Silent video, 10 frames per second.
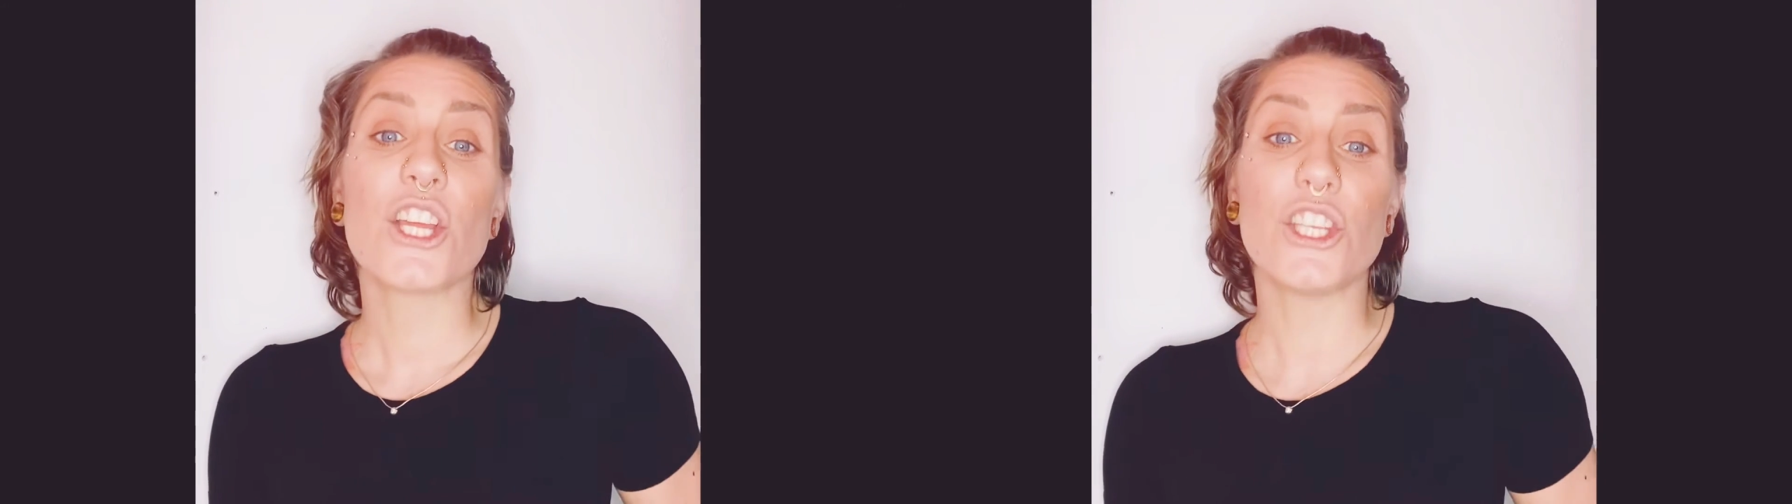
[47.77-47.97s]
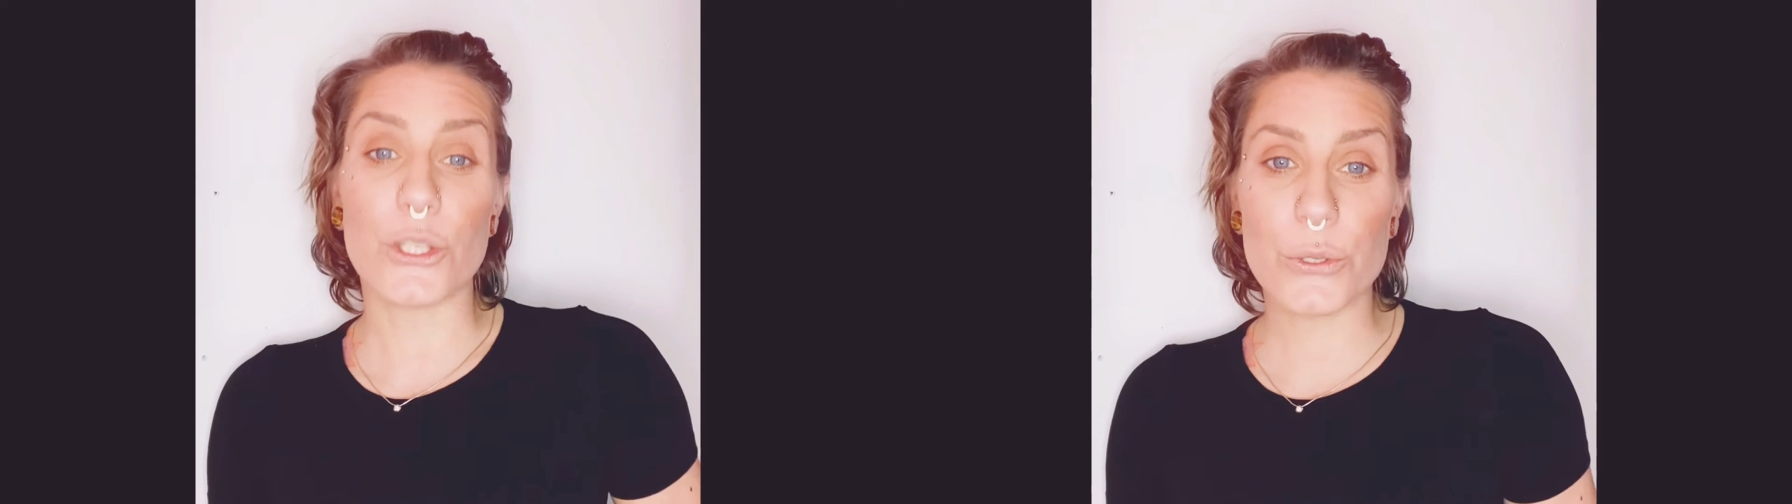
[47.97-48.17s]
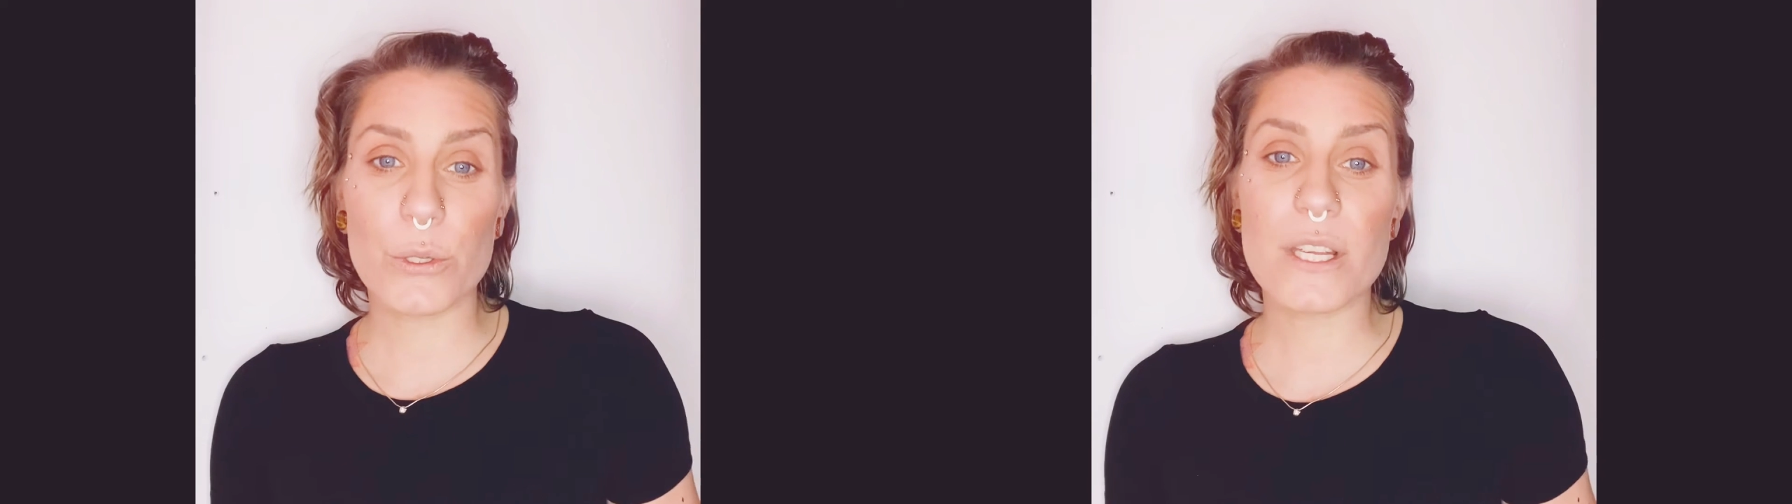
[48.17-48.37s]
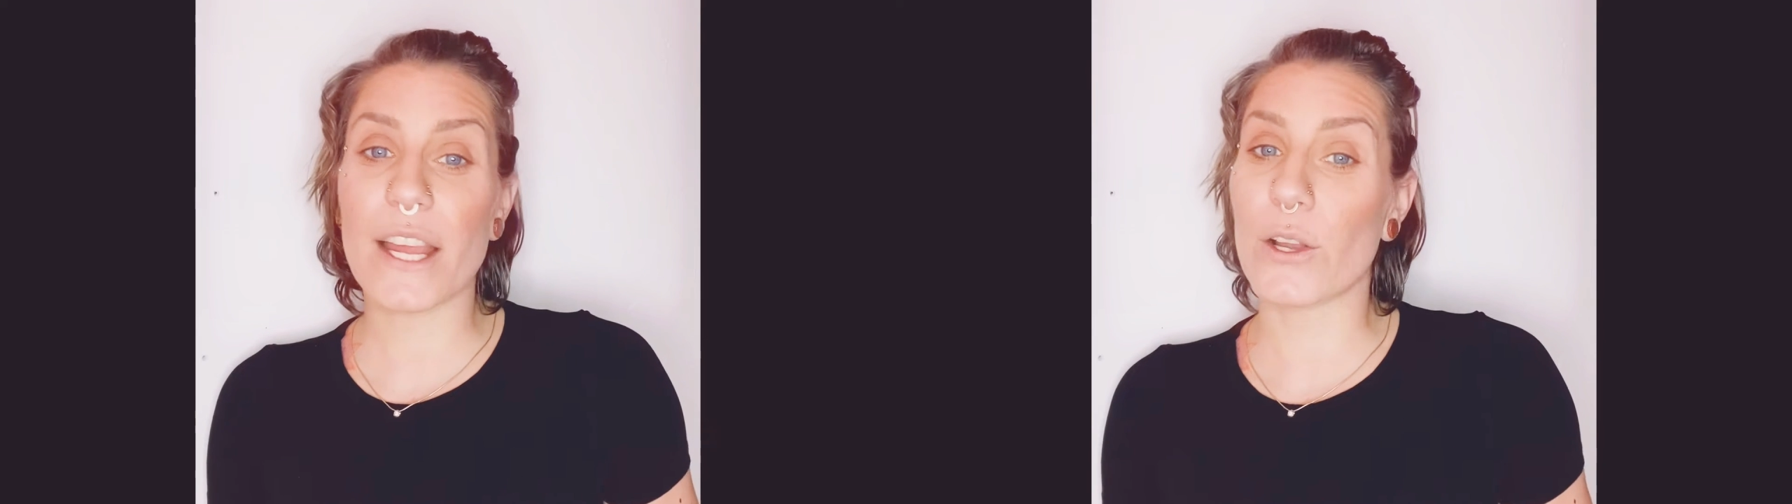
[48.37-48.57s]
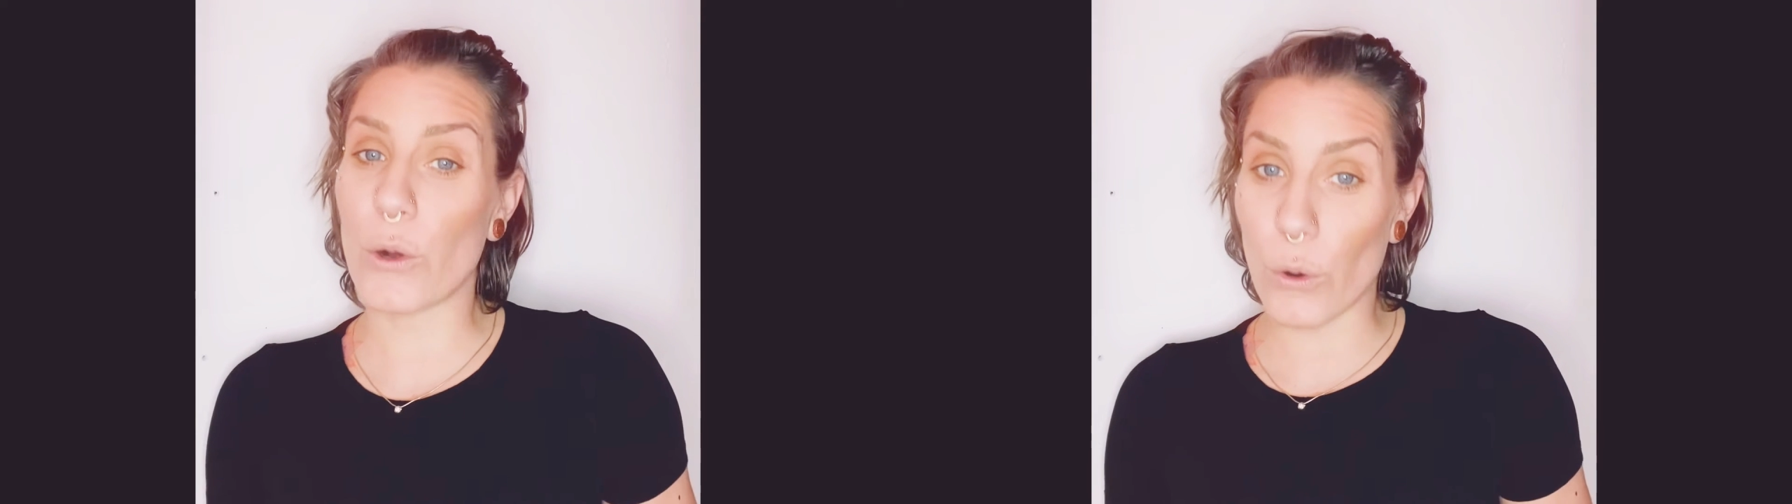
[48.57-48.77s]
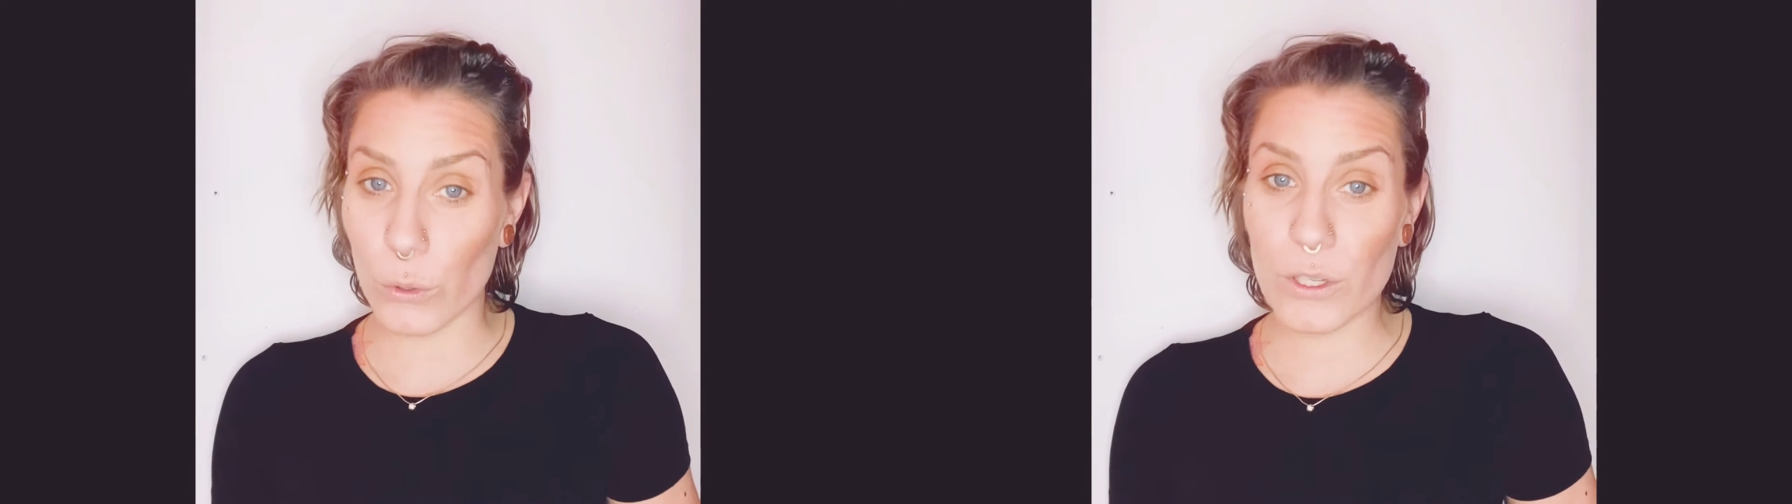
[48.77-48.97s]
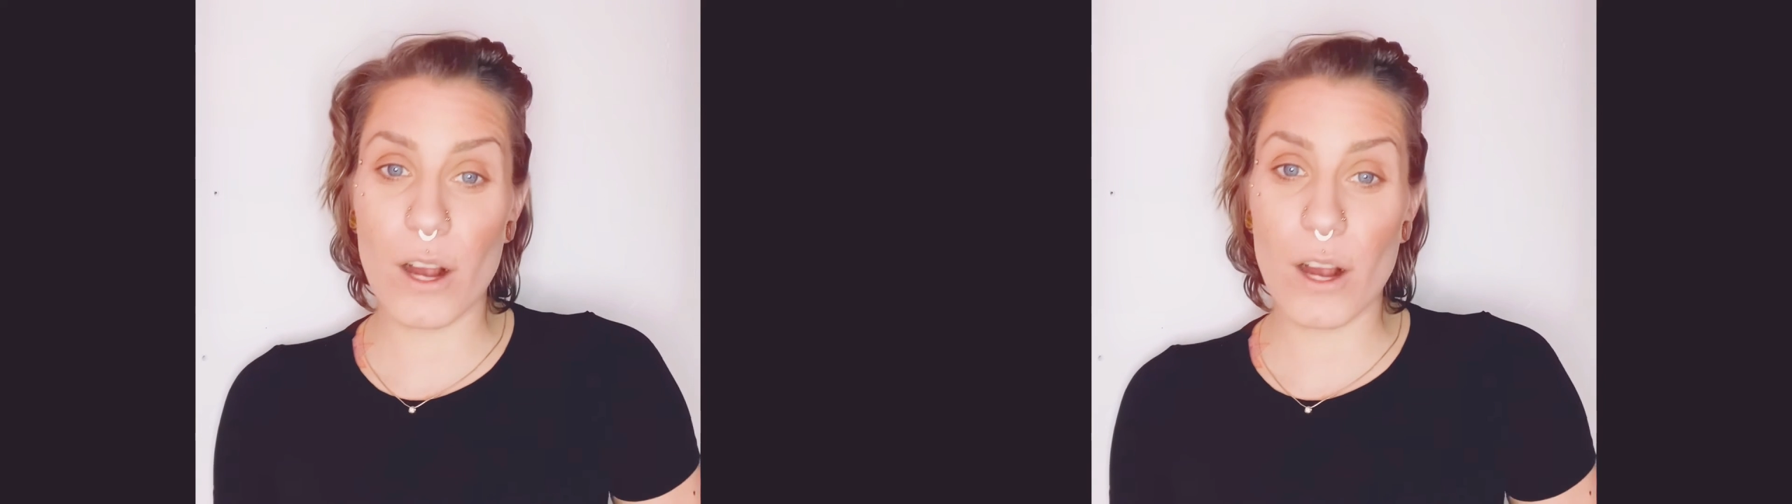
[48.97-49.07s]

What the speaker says: Use a cold